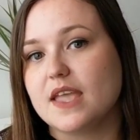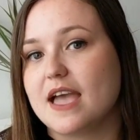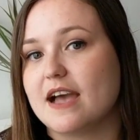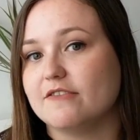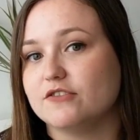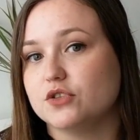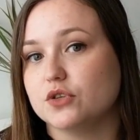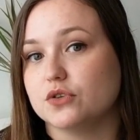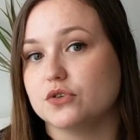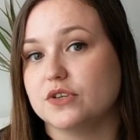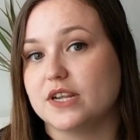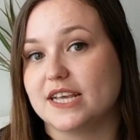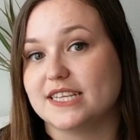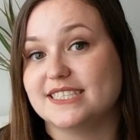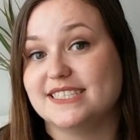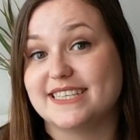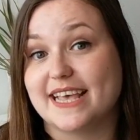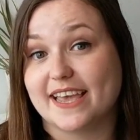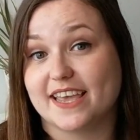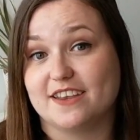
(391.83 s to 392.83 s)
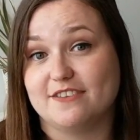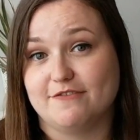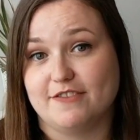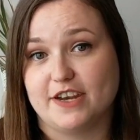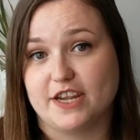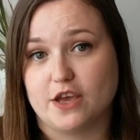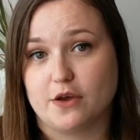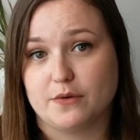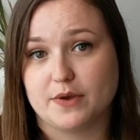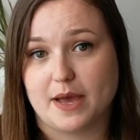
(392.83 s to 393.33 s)
have done a second
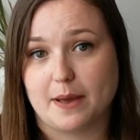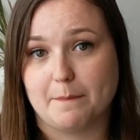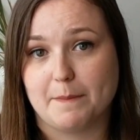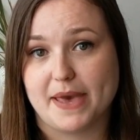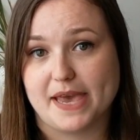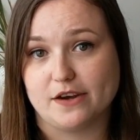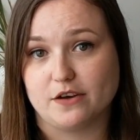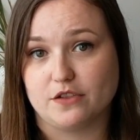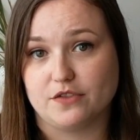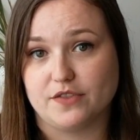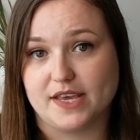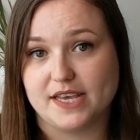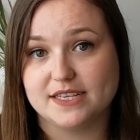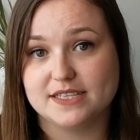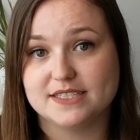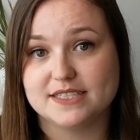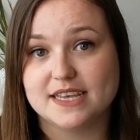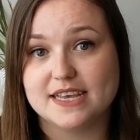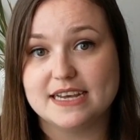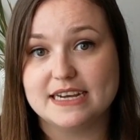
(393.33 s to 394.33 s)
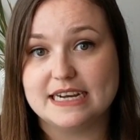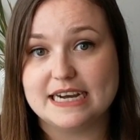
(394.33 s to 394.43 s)
video campaign on this.